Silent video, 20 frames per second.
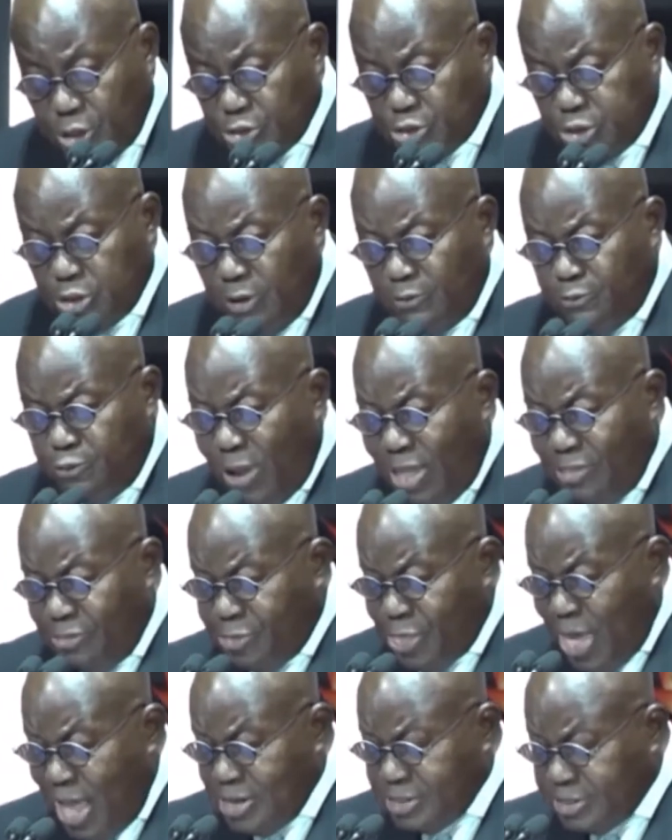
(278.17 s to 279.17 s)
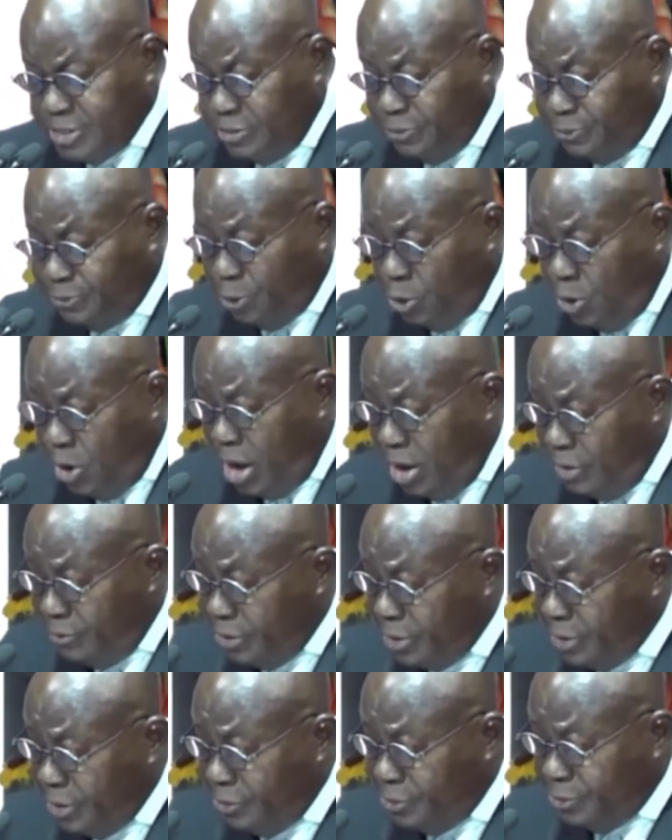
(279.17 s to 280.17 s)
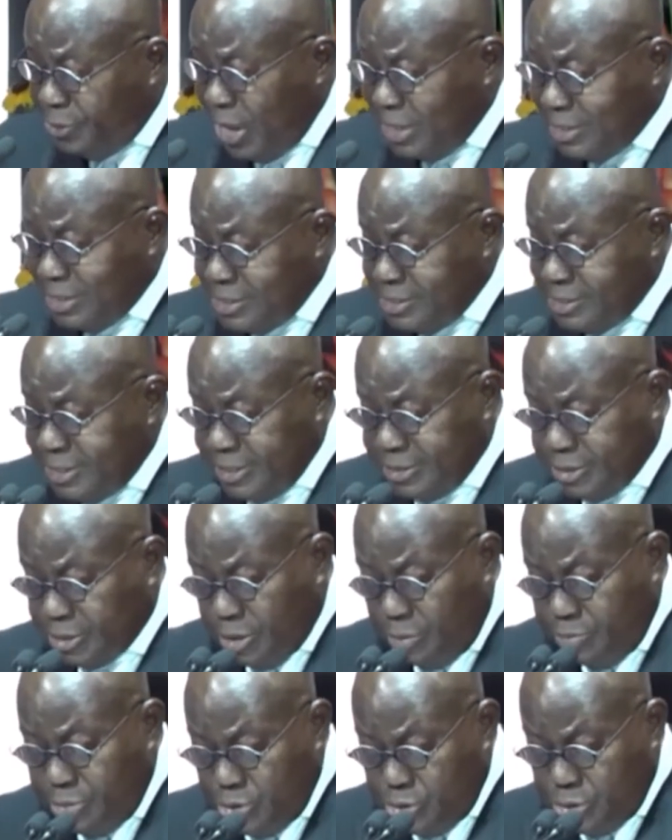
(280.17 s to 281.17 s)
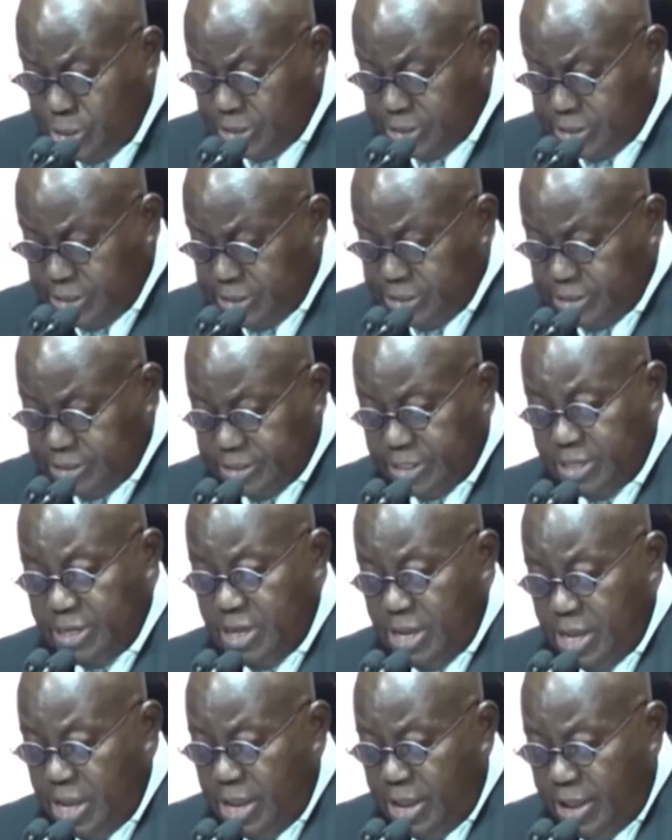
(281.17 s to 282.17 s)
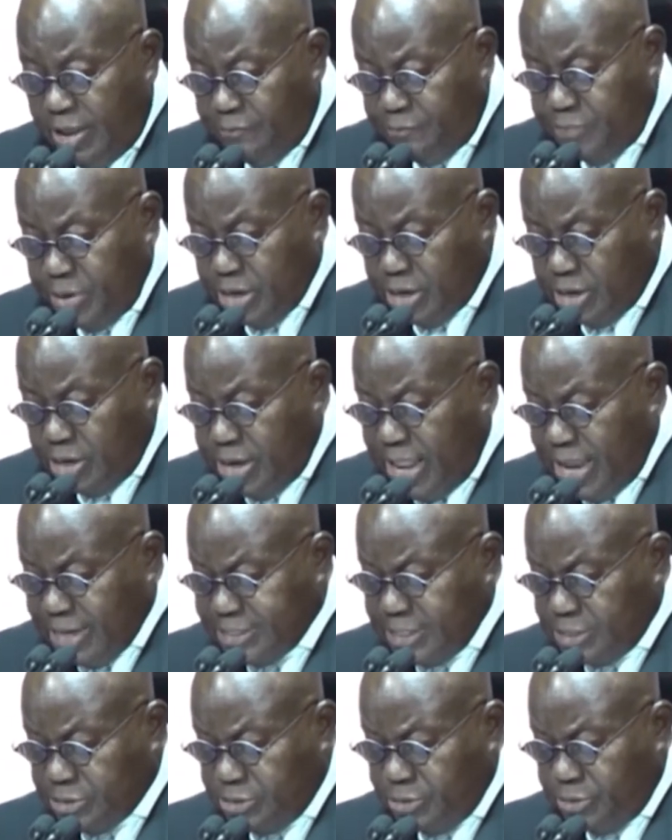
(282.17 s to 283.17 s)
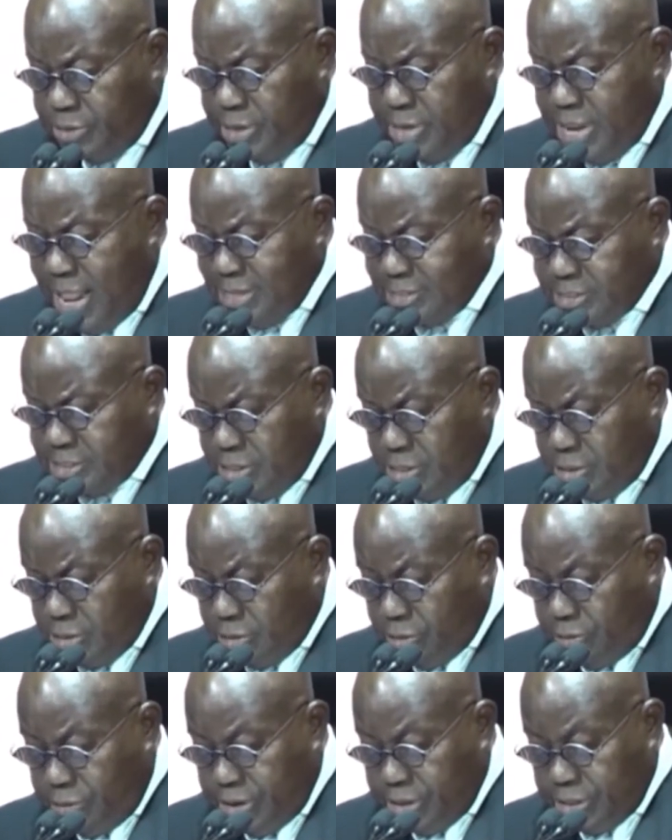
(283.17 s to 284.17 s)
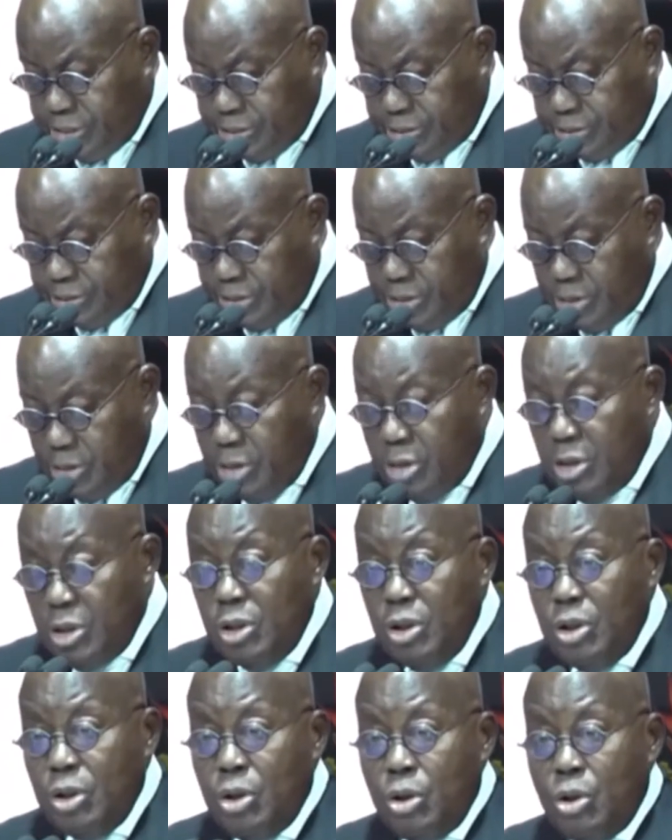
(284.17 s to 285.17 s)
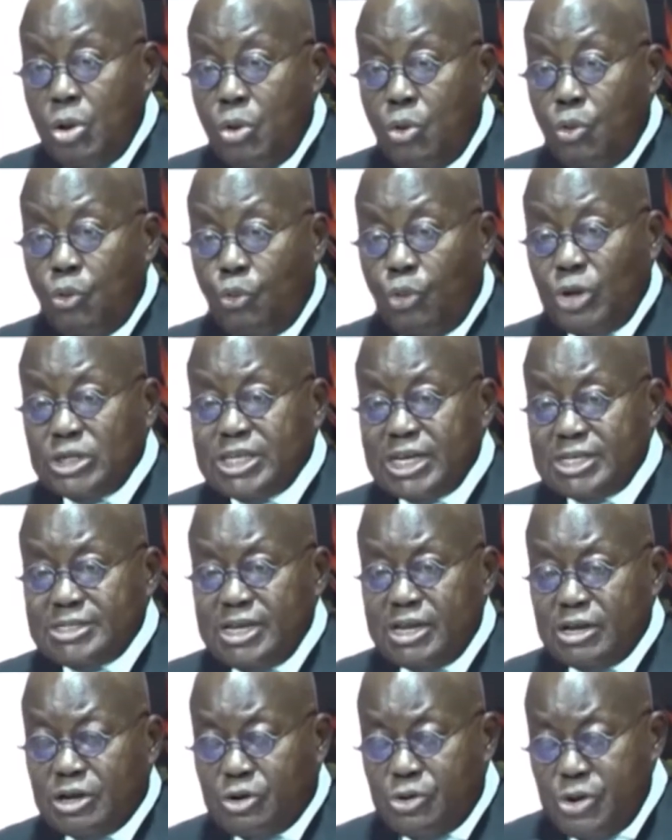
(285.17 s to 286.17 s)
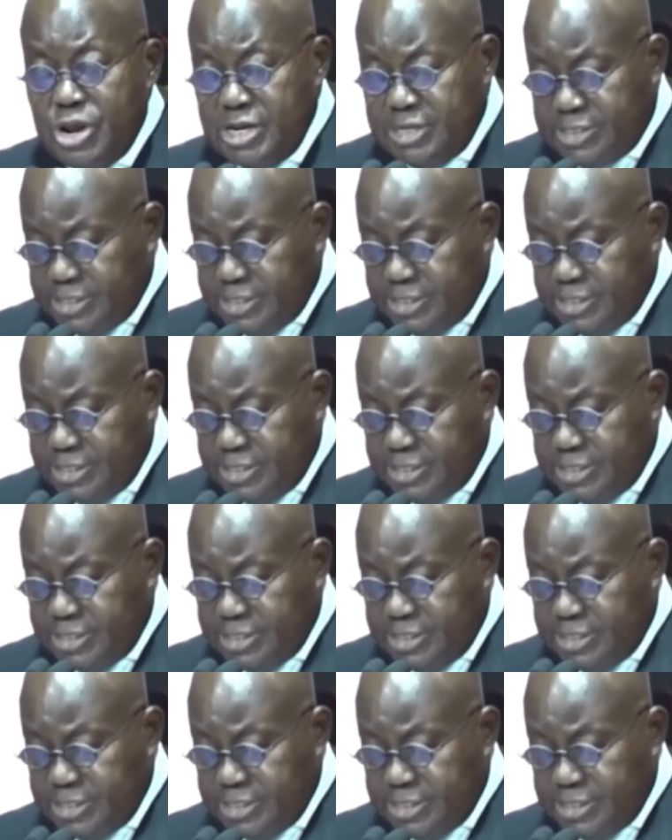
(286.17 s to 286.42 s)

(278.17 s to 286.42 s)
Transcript: a total of 1,436 communities have been connected to the national grid, which has